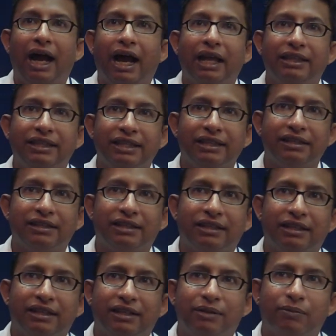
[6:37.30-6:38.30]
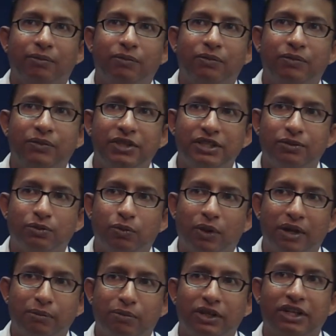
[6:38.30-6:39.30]
I think this
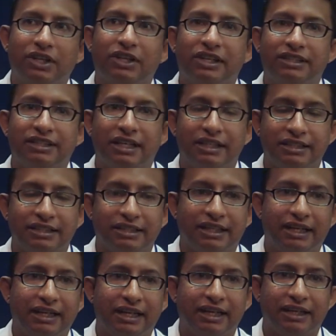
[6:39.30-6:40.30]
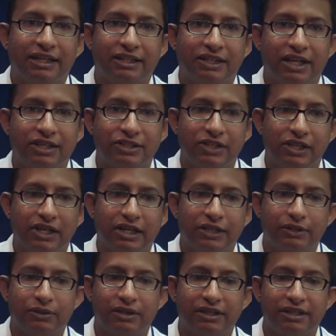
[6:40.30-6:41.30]
one particular challenge that I actually like
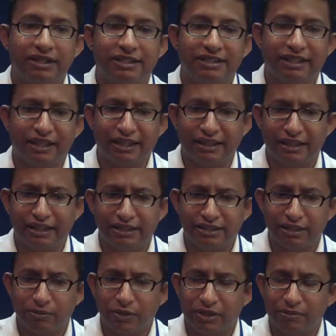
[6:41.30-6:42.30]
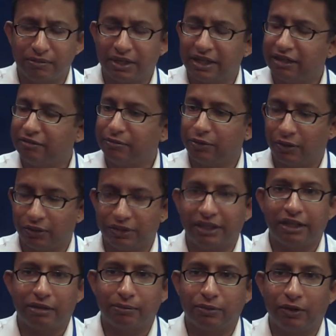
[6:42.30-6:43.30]
to address, and I think someone might have brought
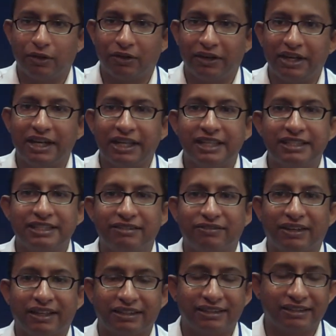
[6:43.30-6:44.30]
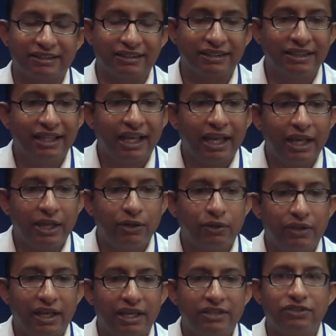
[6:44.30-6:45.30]
that up already, is the fact that
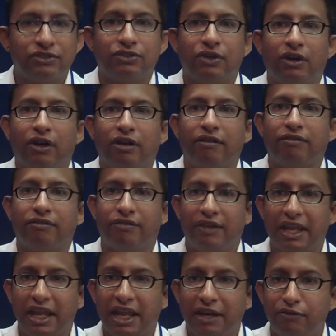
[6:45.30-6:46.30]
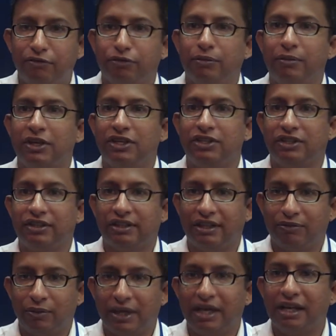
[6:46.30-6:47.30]
there is a lot of information, that
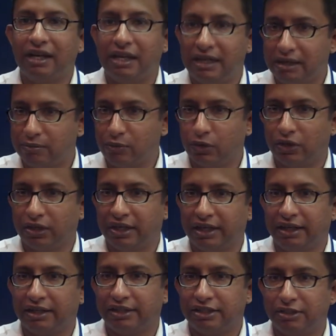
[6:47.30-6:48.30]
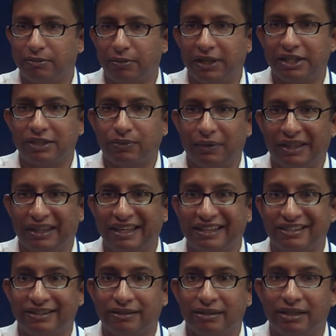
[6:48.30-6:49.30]
we are in a more connected space where there
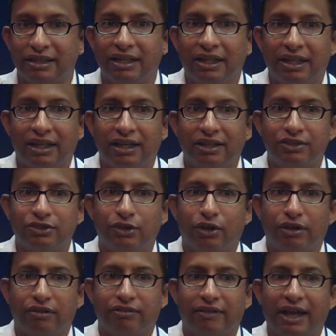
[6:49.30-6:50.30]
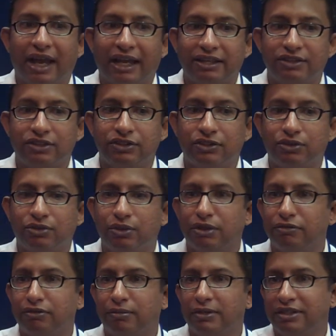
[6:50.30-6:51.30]
is a sort of access to
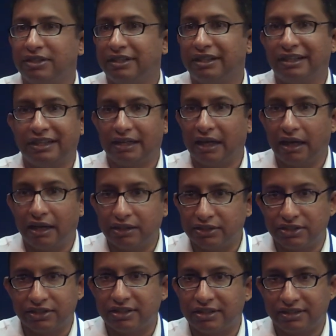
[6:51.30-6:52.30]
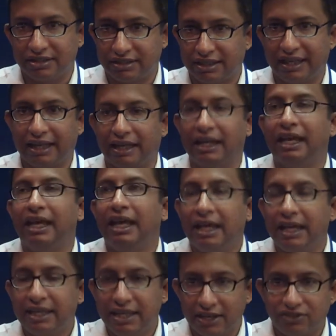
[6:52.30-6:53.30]
information at a large scale.
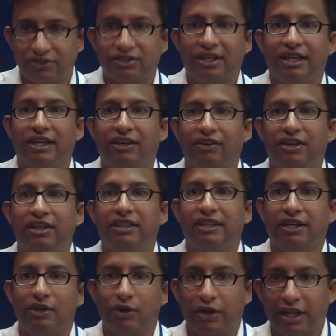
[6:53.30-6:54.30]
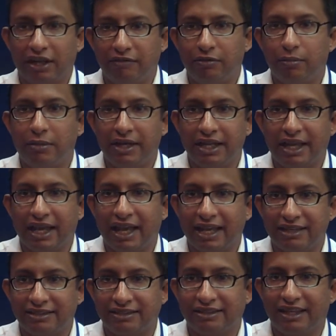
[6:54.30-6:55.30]
Yes, I agree that not everybody
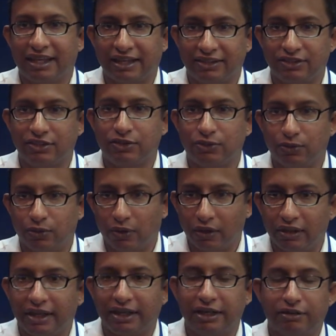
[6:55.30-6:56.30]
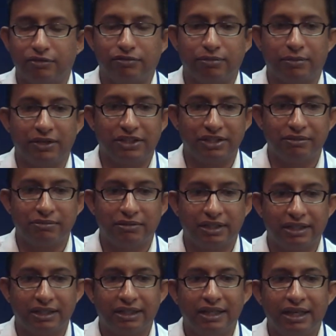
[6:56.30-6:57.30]
has the access to all that information,
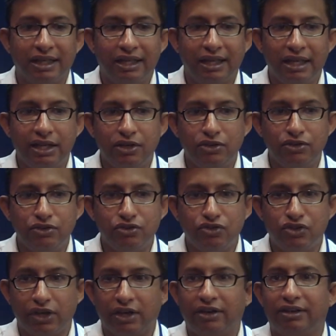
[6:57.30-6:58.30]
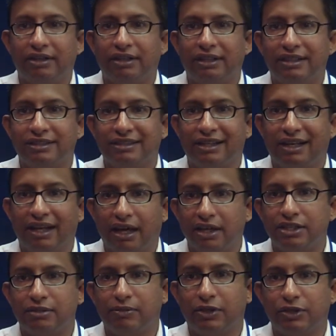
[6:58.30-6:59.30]
but in general there's a
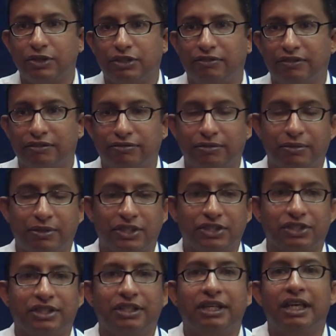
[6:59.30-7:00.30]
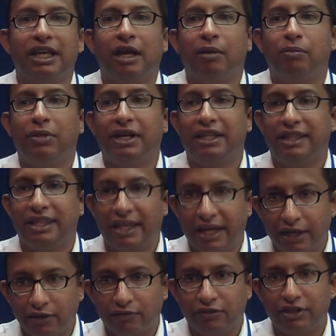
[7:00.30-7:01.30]
large amounts of information. But at the end of